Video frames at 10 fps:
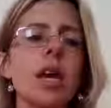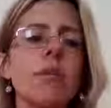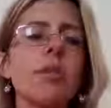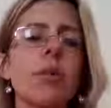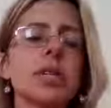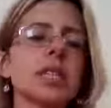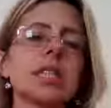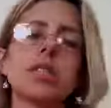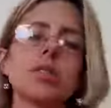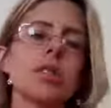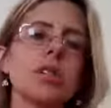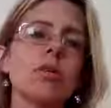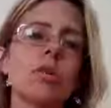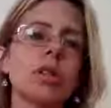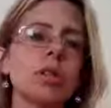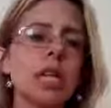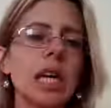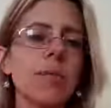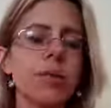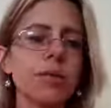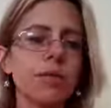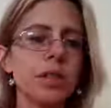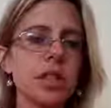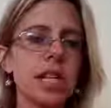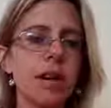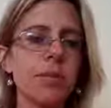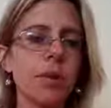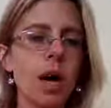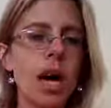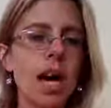important. You still want to keep it, for example.